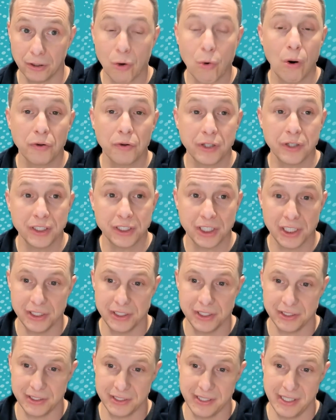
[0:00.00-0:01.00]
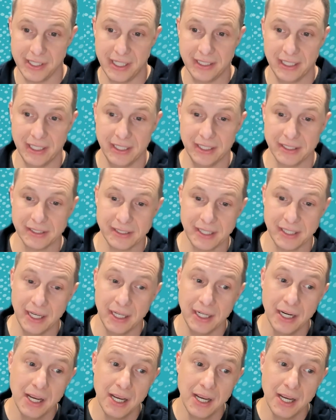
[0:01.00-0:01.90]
quality changes in that data set,